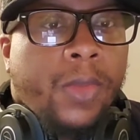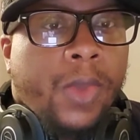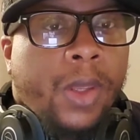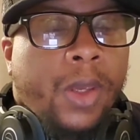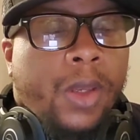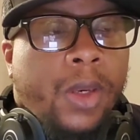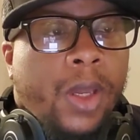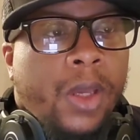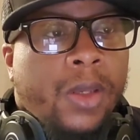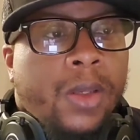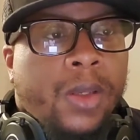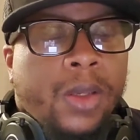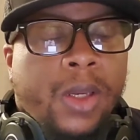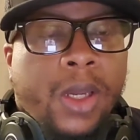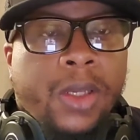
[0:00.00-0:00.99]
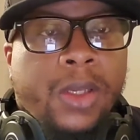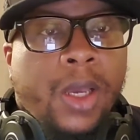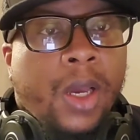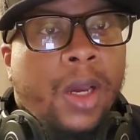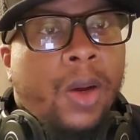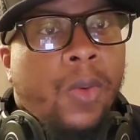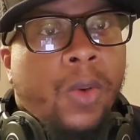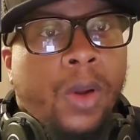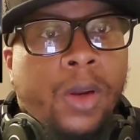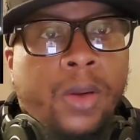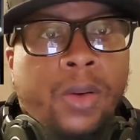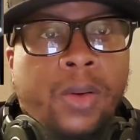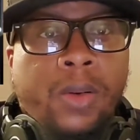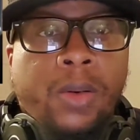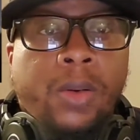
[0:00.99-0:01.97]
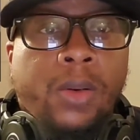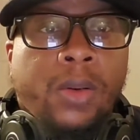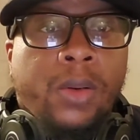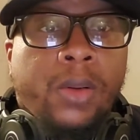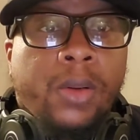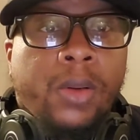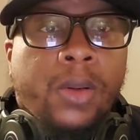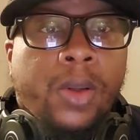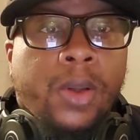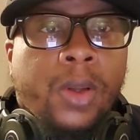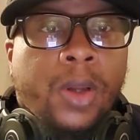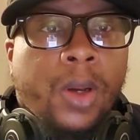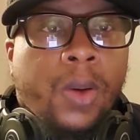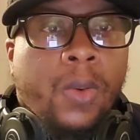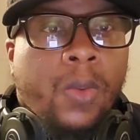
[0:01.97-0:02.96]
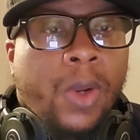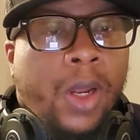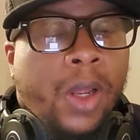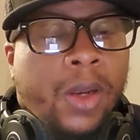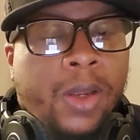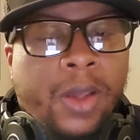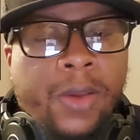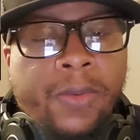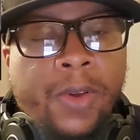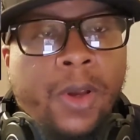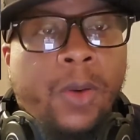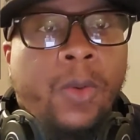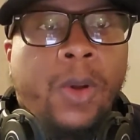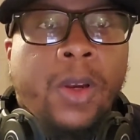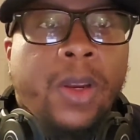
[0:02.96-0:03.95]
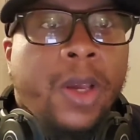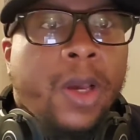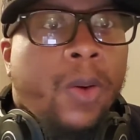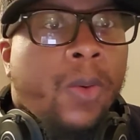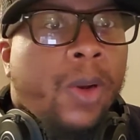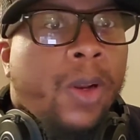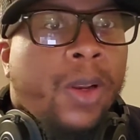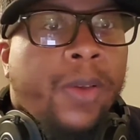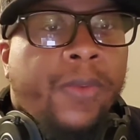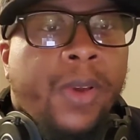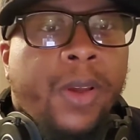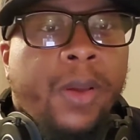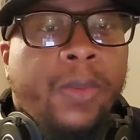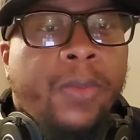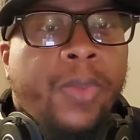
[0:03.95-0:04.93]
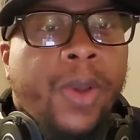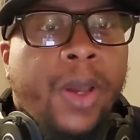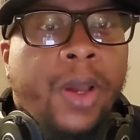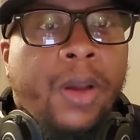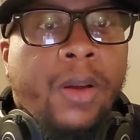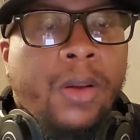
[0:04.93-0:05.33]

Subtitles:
And that's how I want to do. When I leave here one day, I want to leave an impact.